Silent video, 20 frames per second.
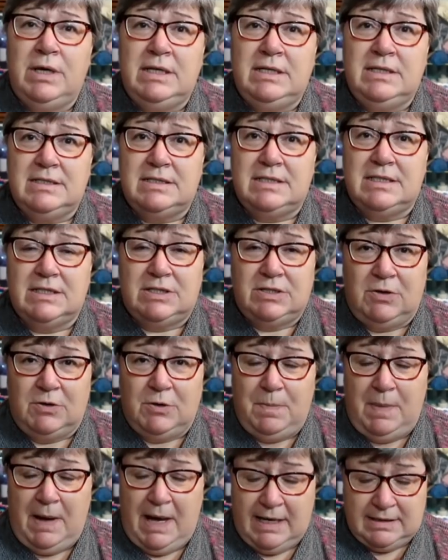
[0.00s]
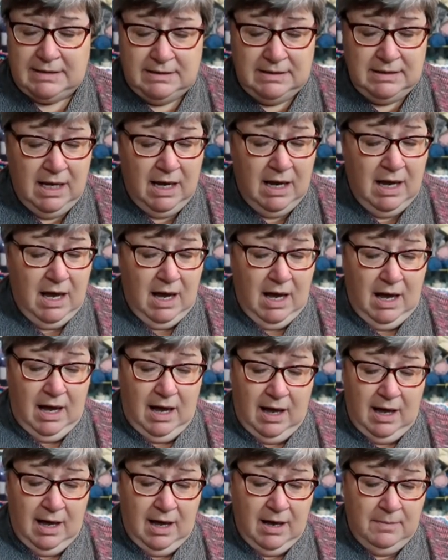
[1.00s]
Winds sock pattern.
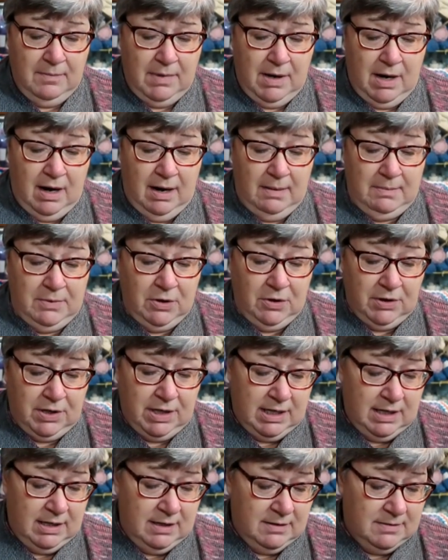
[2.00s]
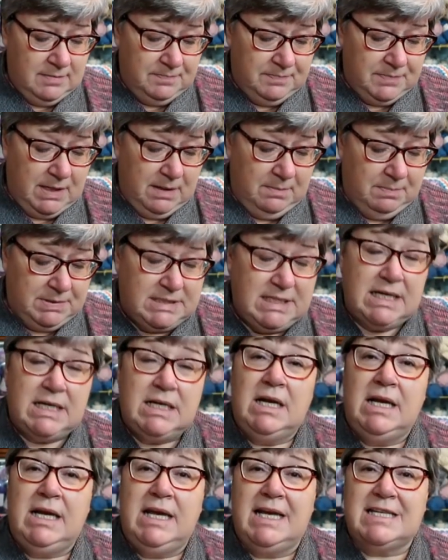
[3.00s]
Um, I'm not a
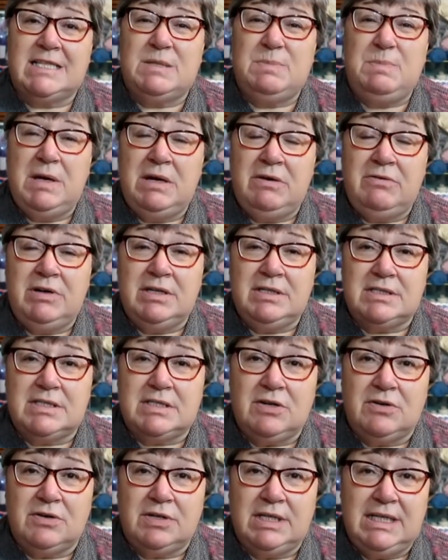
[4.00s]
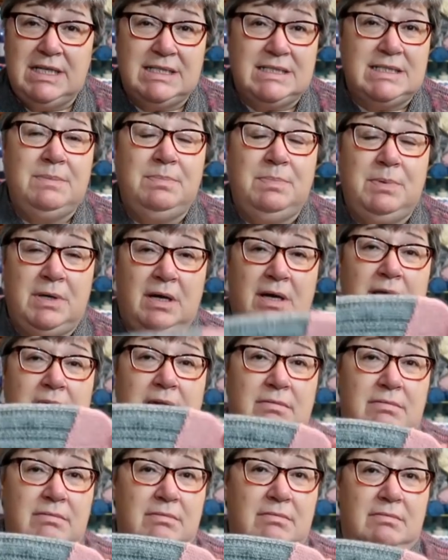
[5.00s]
particularly experienced sock knitter, but
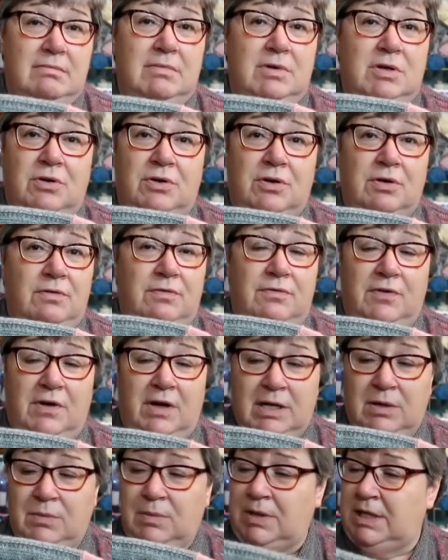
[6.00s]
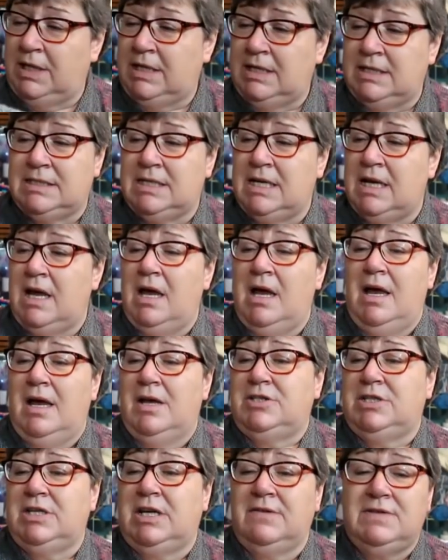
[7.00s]
I got on fine with it.
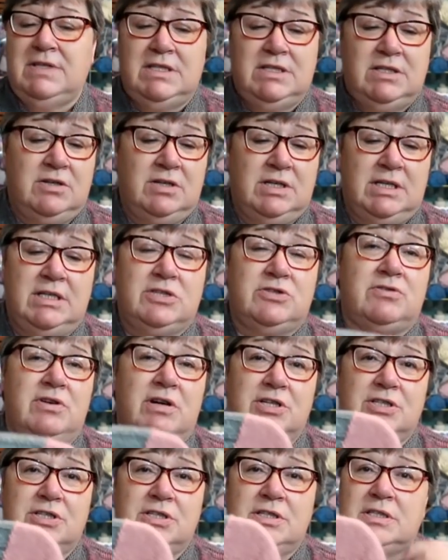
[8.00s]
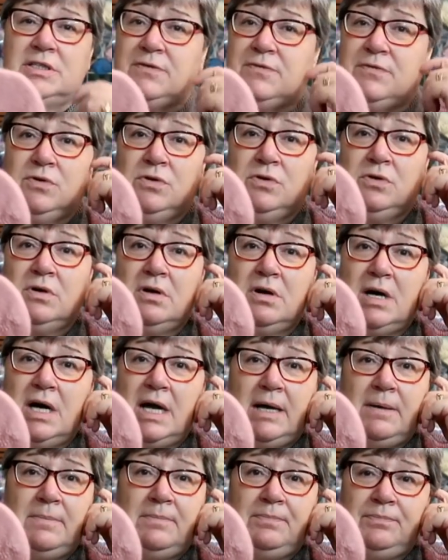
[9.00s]
She gives good instructions for,
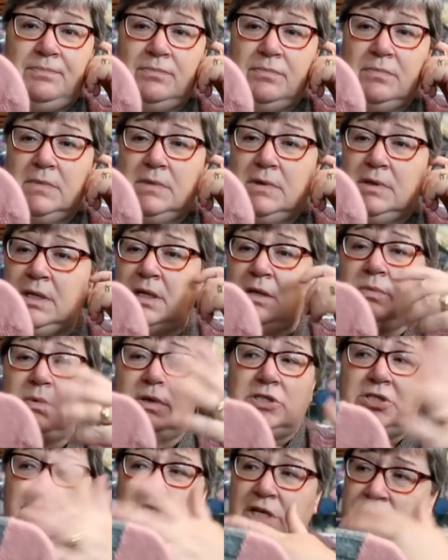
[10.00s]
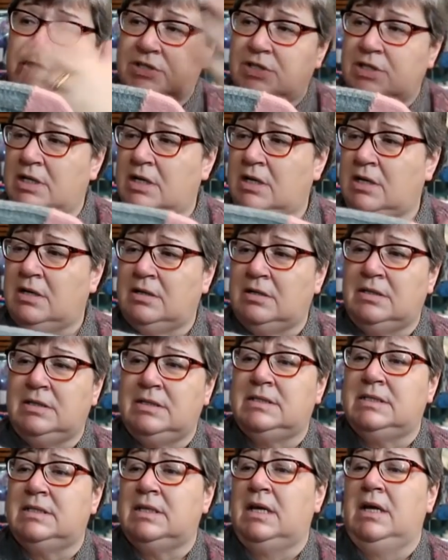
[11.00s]
um, you know, when to change the
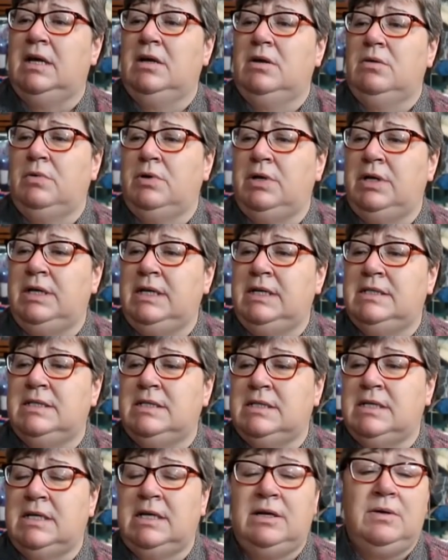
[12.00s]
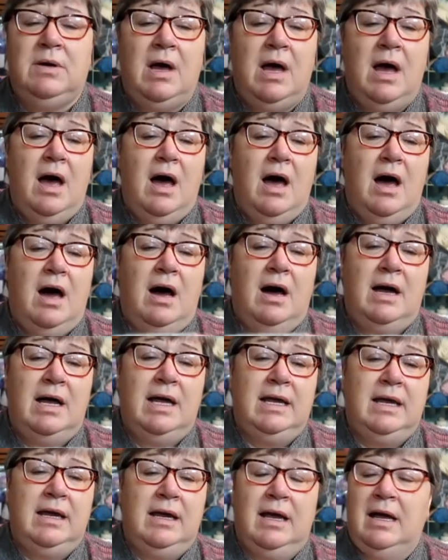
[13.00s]
yarns, what you need to do.
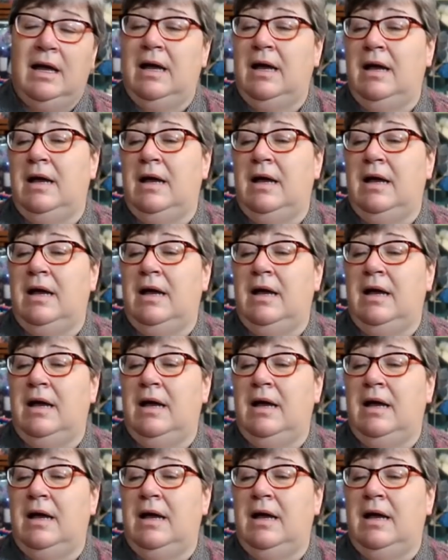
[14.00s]
I